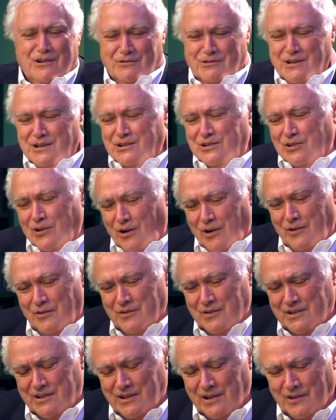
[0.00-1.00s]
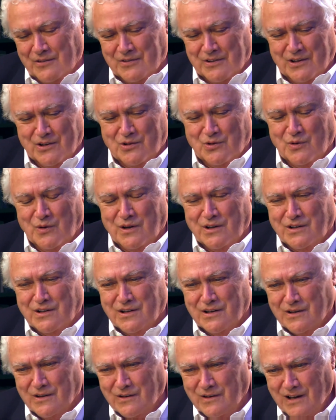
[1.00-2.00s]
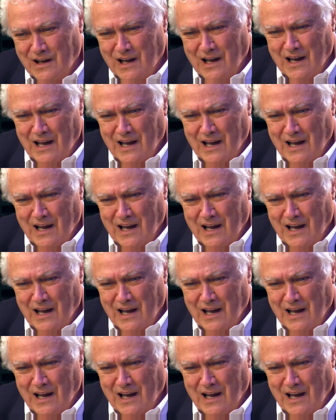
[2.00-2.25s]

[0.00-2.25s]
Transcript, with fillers: resolve itself into a dew.